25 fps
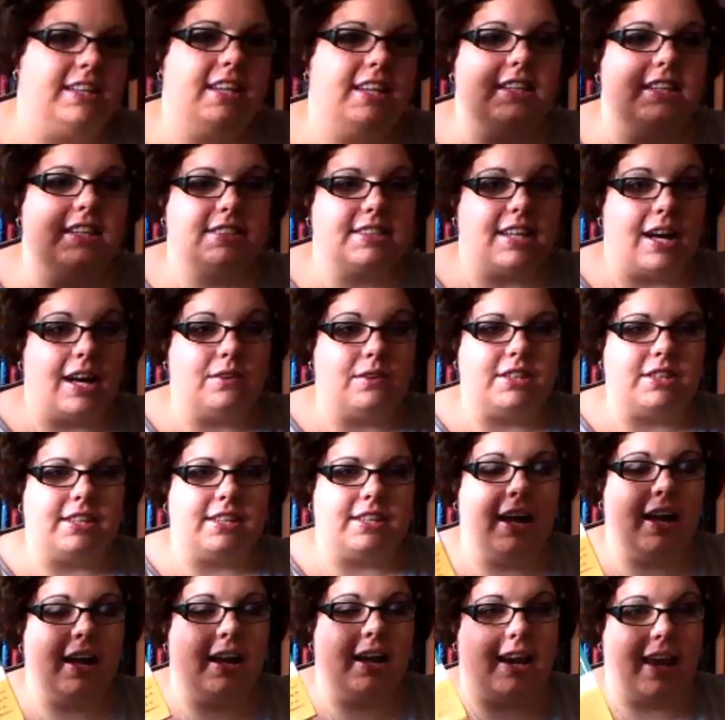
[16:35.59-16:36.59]
this sounded
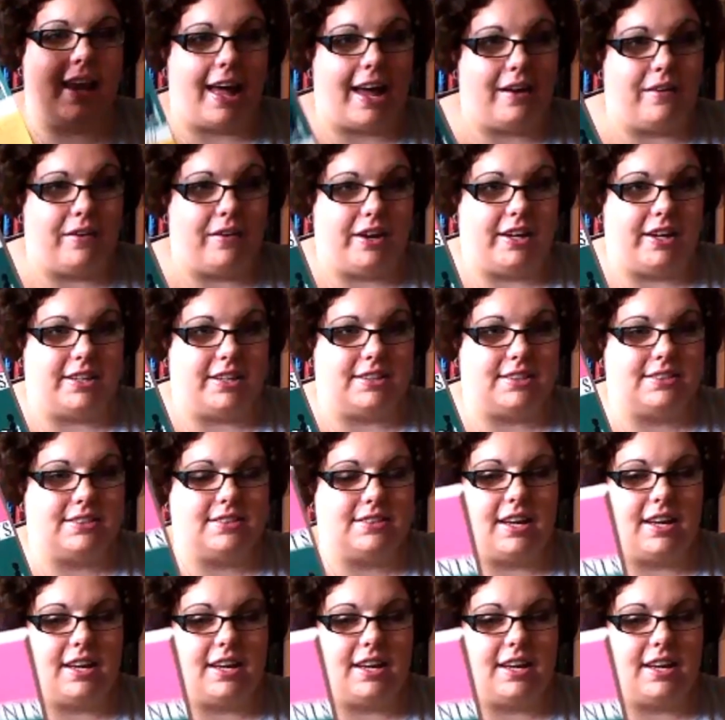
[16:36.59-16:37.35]
hilarious.